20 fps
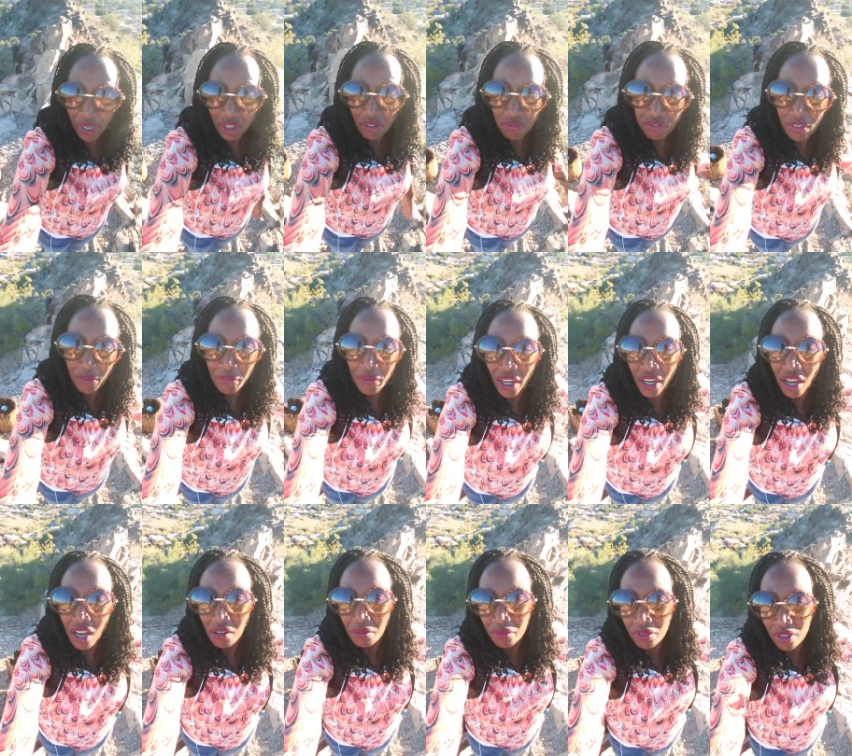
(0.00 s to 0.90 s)
can flip the
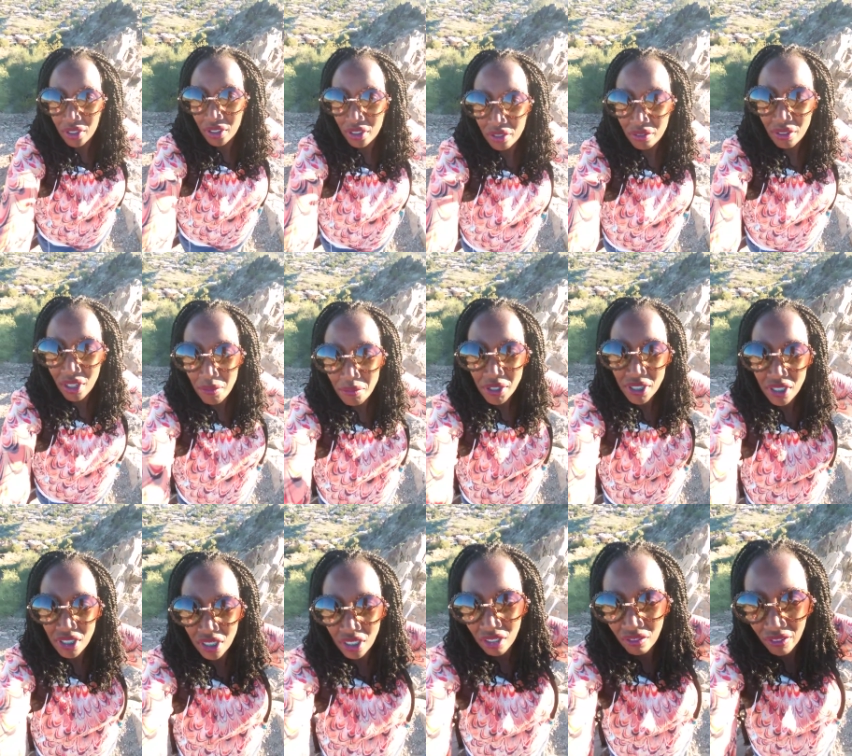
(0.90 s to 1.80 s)
camera. Let me
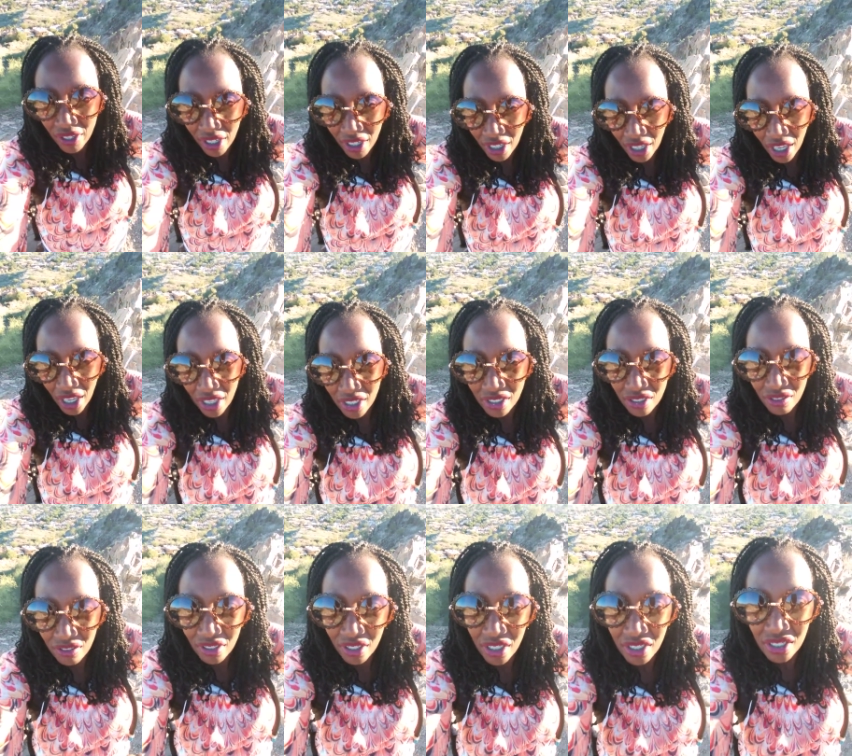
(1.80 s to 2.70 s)
see if I can
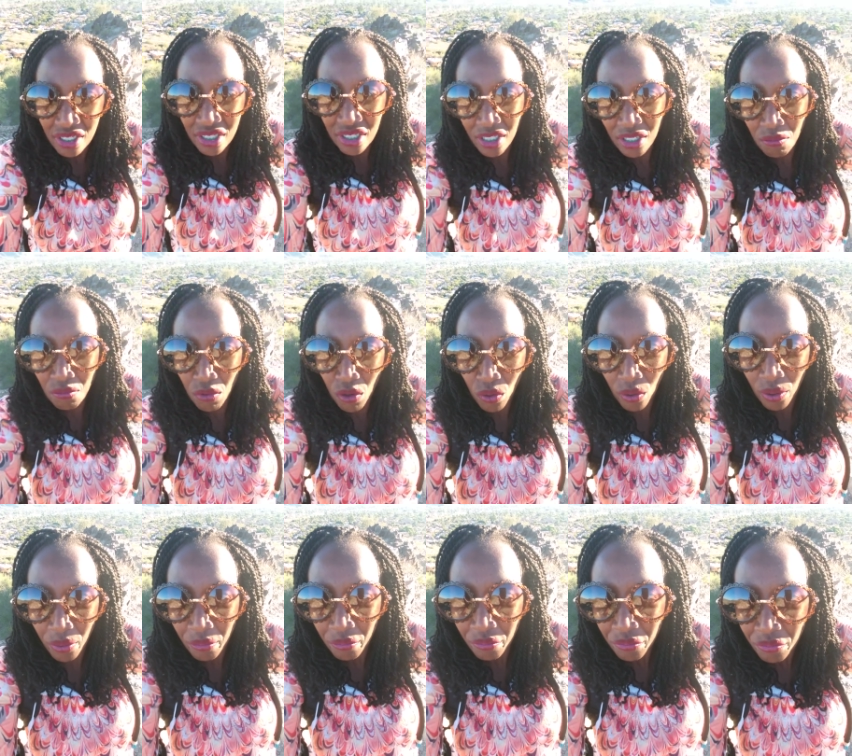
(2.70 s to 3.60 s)
so you can see
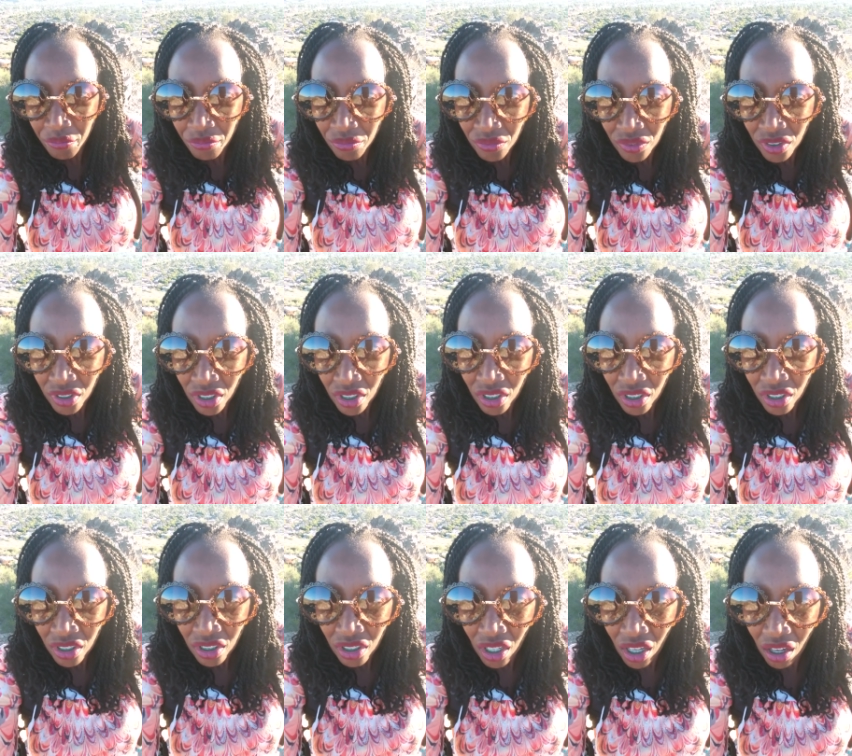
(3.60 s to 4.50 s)
more.
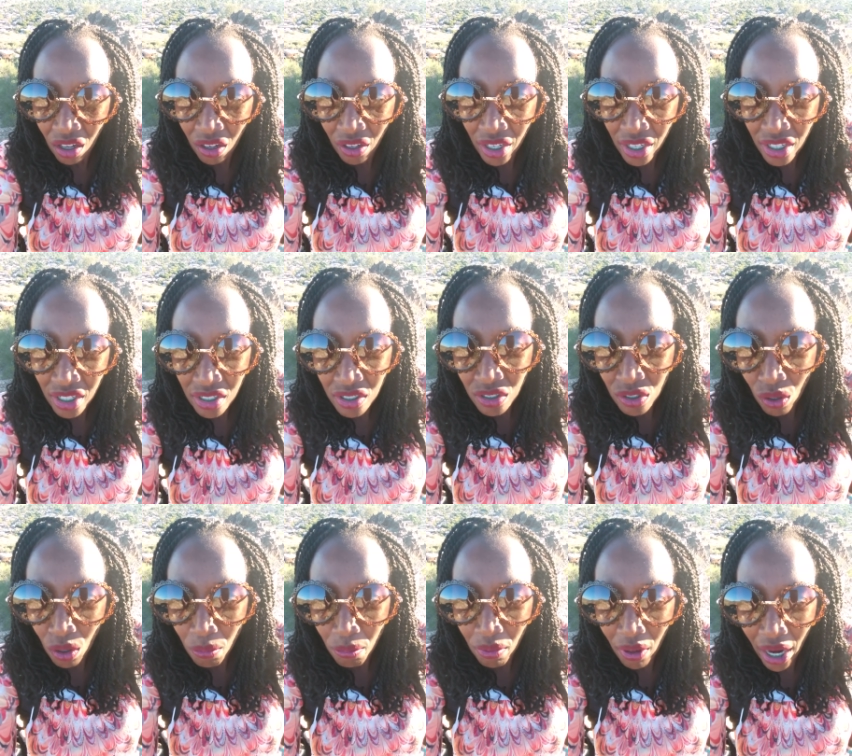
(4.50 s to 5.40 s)
Oh, it is
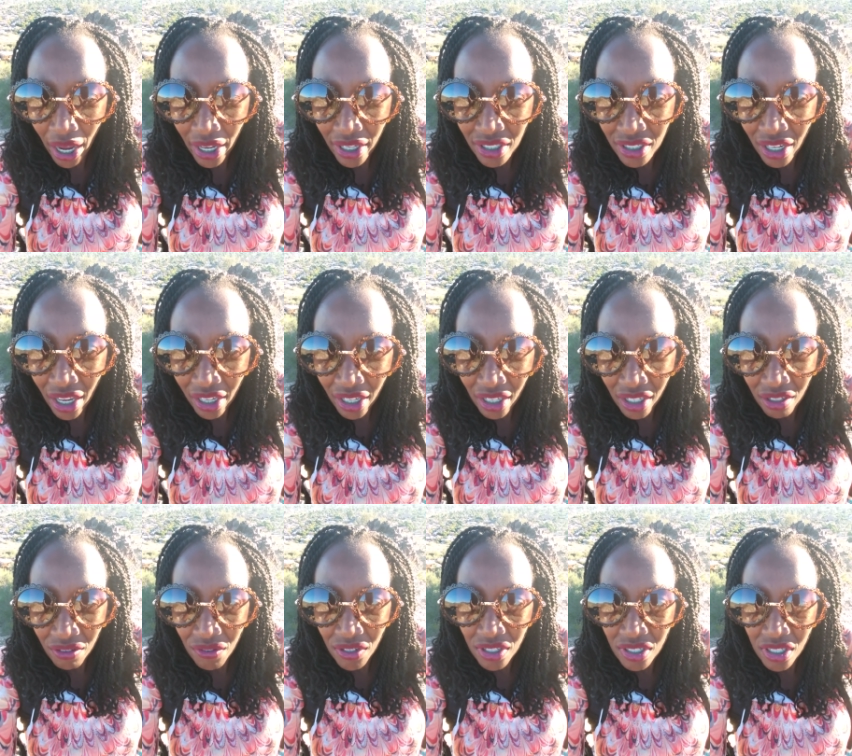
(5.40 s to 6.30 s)
so bright, I
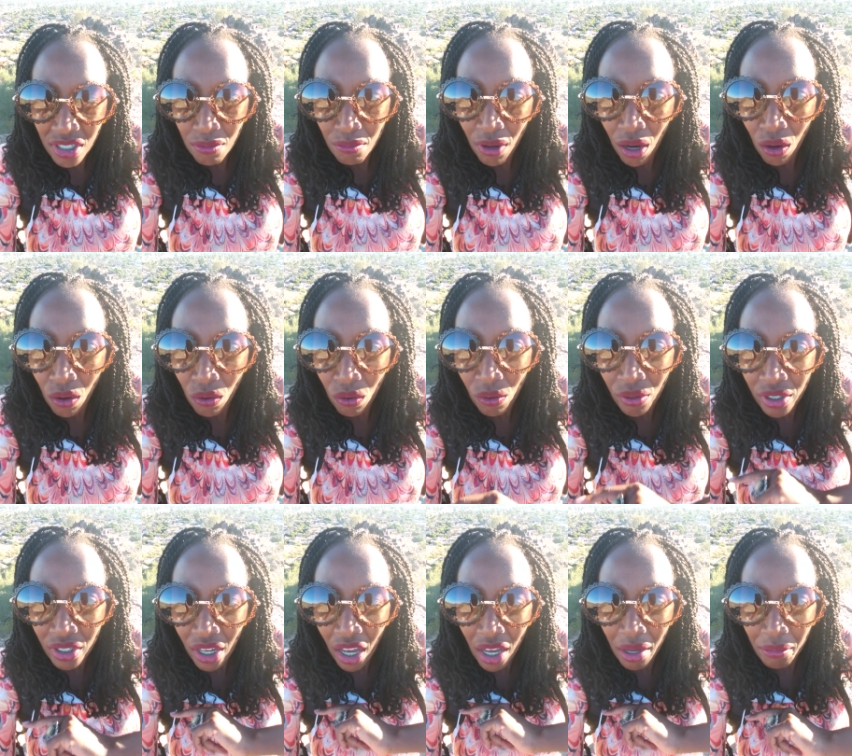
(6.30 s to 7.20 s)
can't even see my
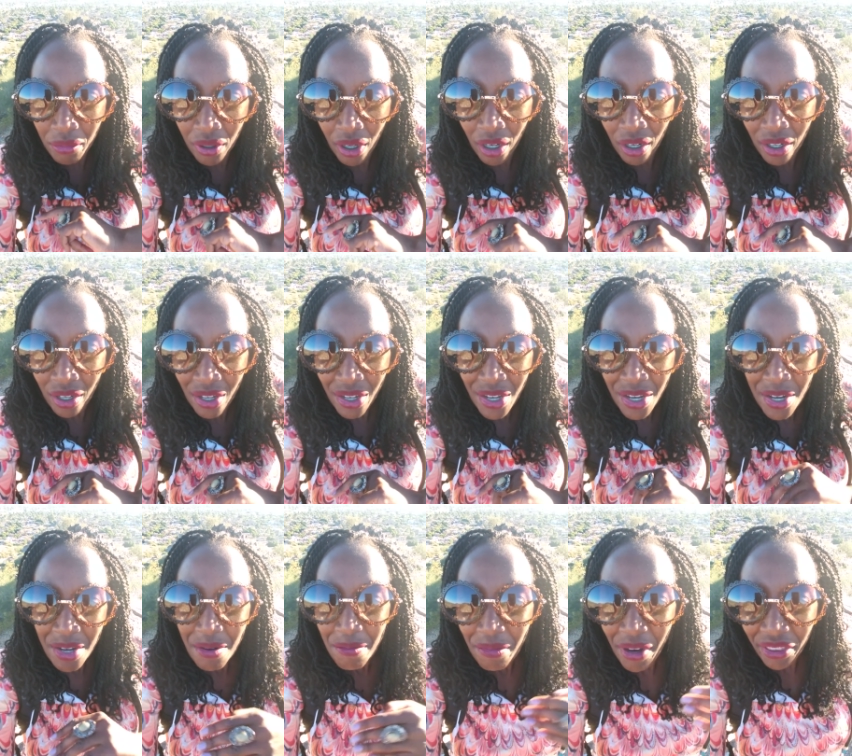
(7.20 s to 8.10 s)
own camera.
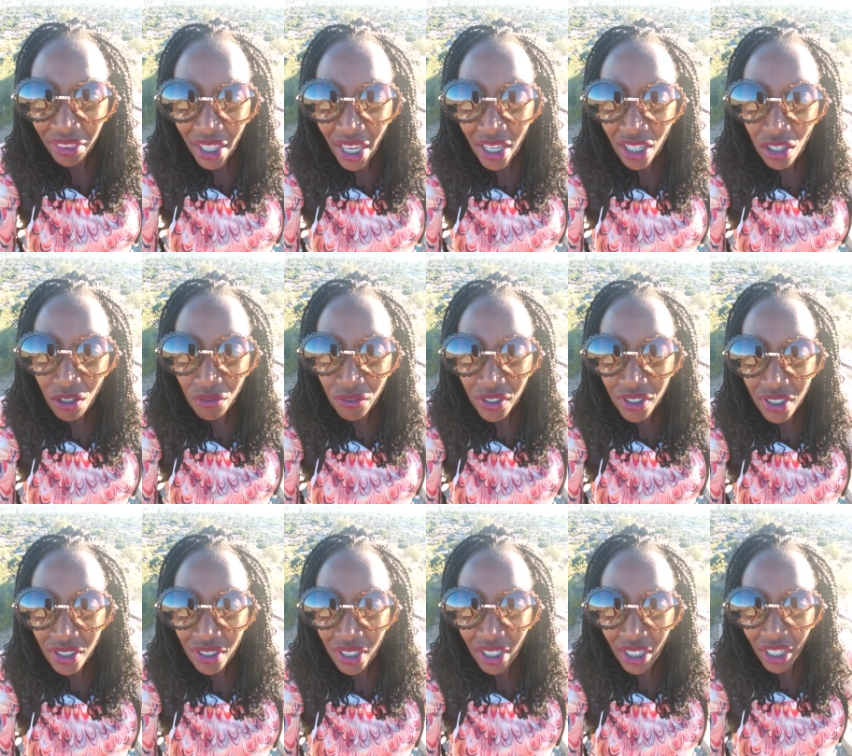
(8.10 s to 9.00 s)
But thank you for
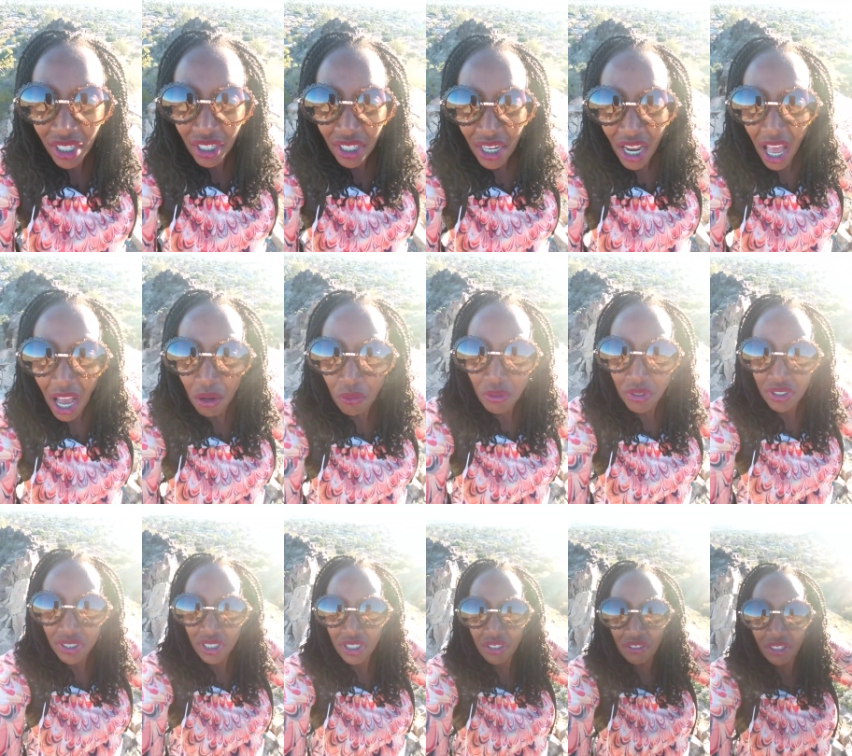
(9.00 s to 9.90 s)
tuning in. I
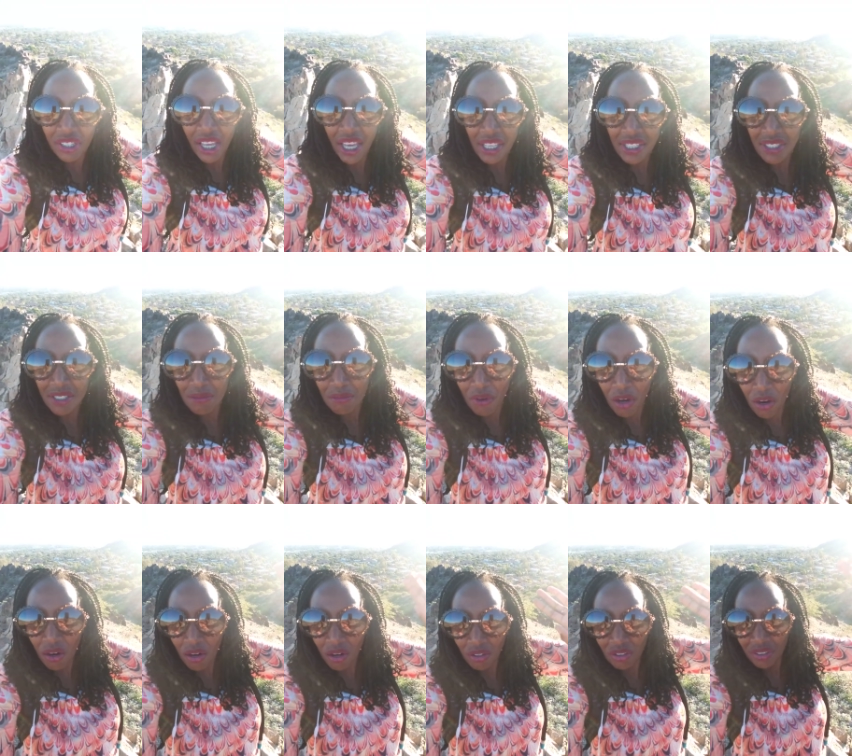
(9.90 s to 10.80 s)
will see you again
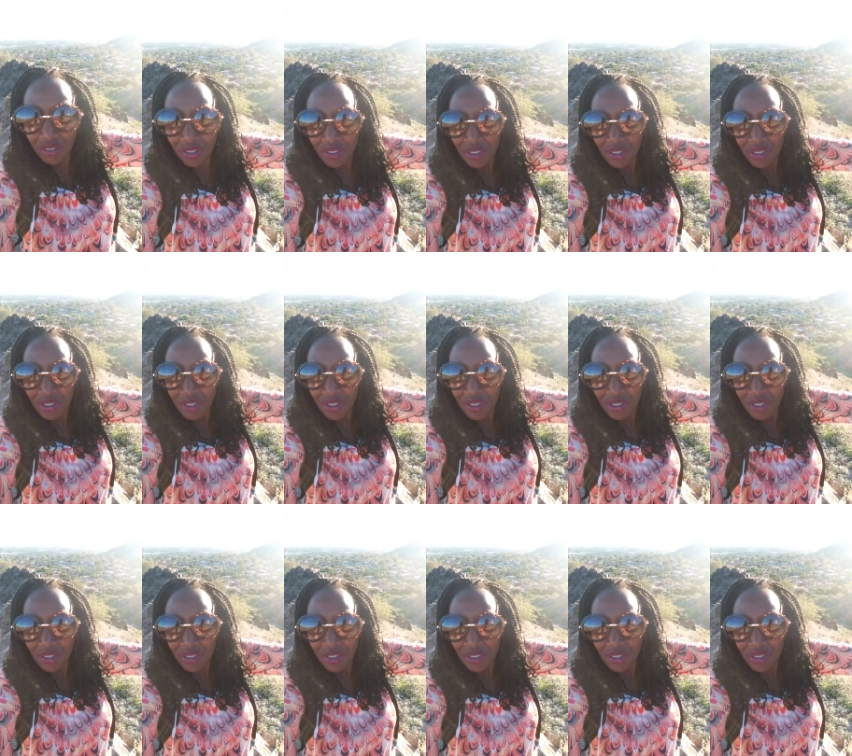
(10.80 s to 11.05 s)
tomorrow.